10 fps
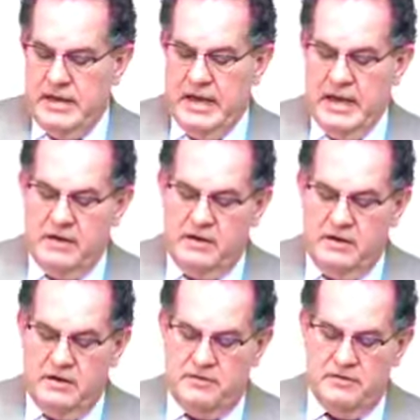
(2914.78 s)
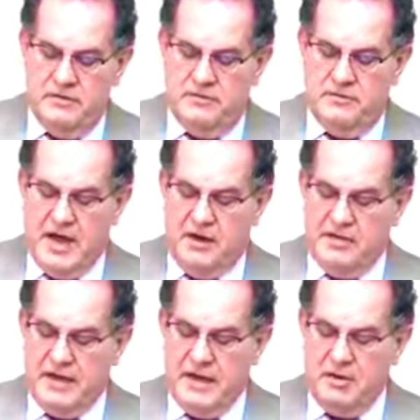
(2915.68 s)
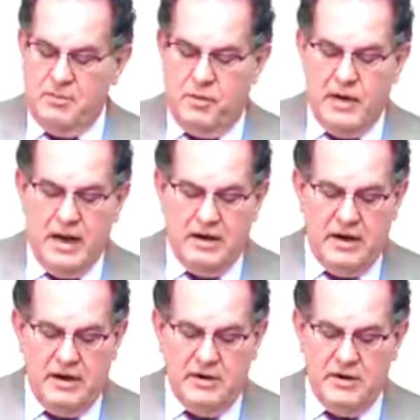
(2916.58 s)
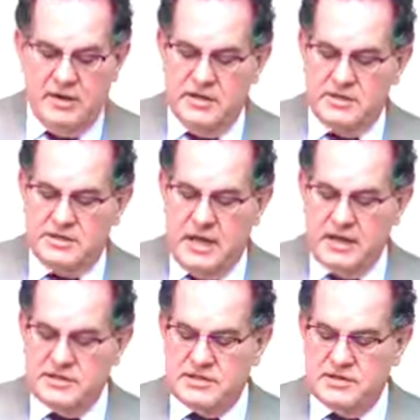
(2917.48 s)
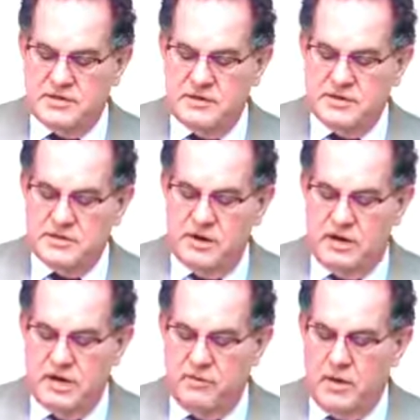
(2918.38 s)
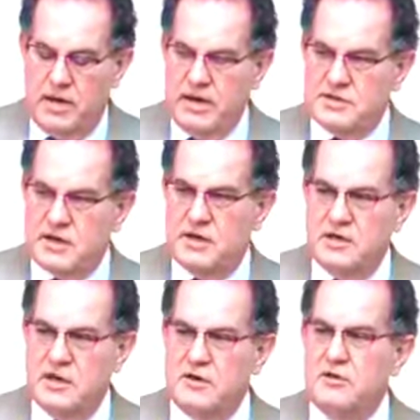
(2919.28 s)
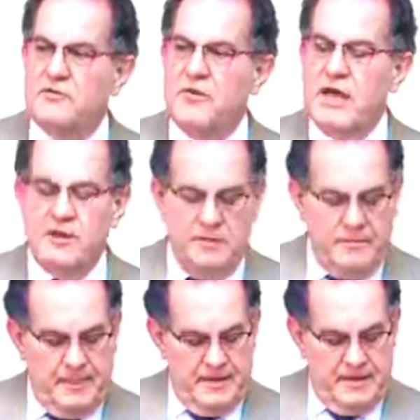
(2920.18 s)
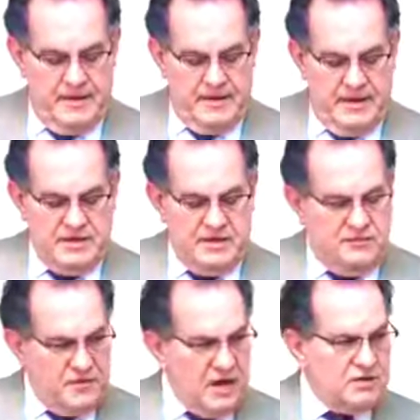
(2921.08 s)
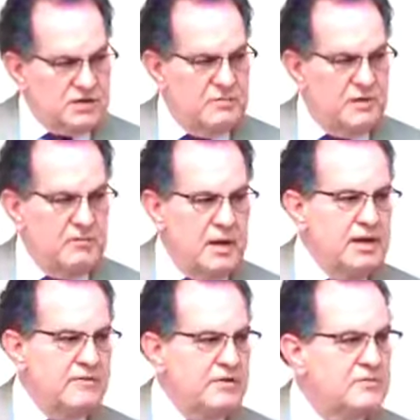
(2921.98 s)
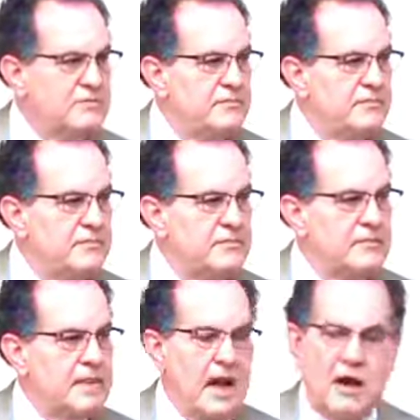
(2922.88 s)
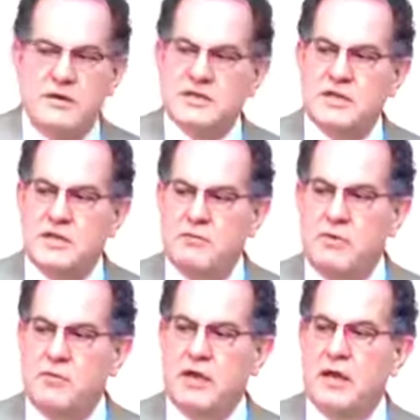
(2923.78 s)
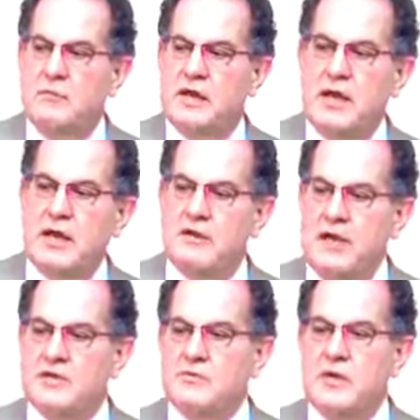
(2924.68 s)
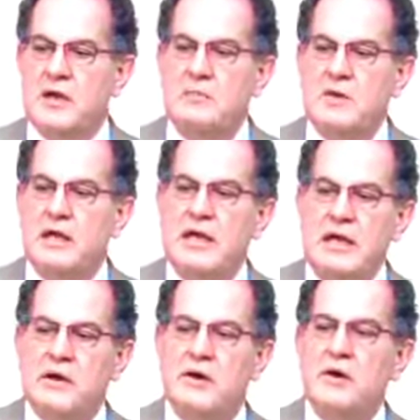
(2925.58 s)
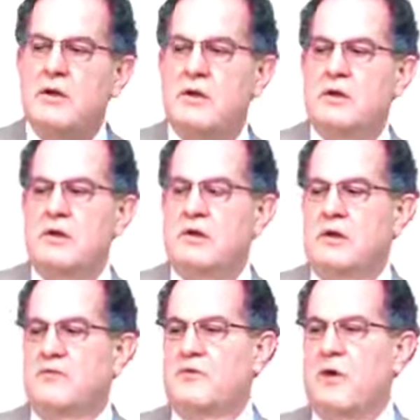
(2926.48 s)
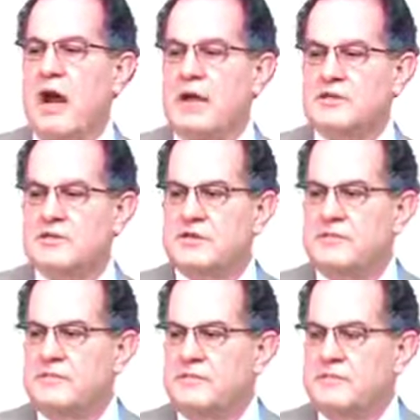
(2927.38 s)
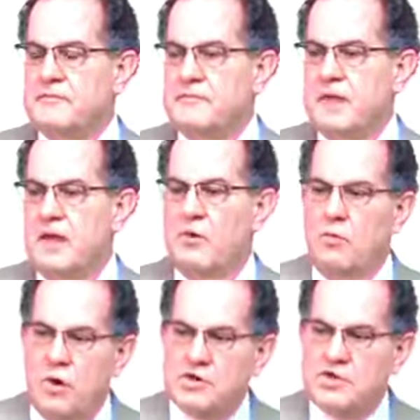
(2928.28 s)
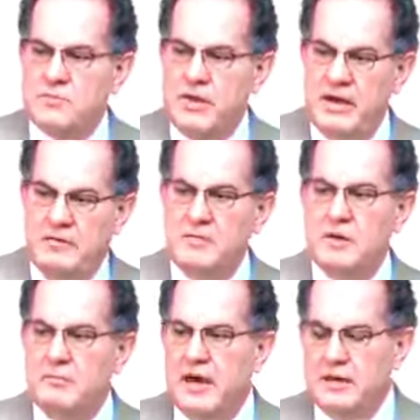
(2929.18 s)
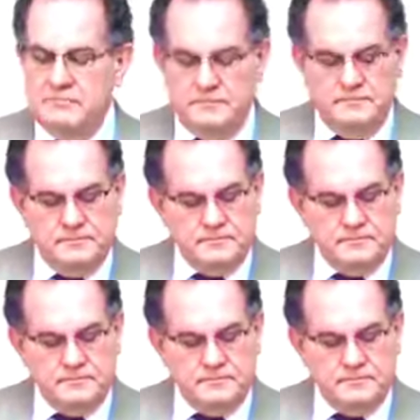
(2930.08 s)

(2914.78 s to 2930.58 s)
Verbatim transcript: And then the final thing I would point out here in this text concerning what it is to continue the faith, it's the fellowship of believers. How is it that when we come together, yes, we come to hear of Christ and worship Him, but